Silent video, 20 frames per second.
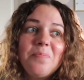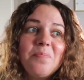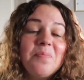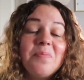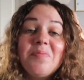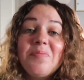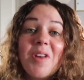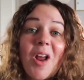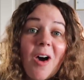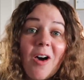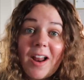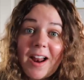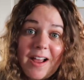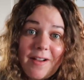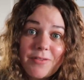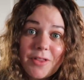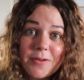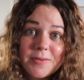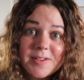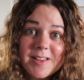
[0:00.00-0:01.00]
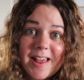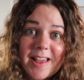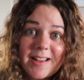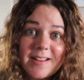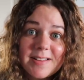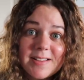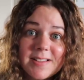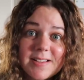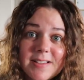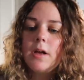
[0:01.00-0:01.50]
not have those
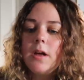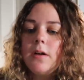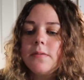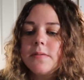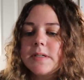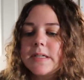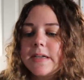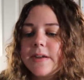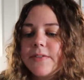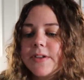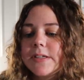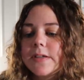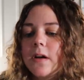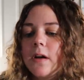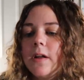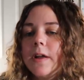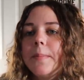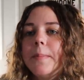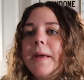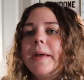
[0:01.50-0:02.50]
things. Oh, Stephen's calling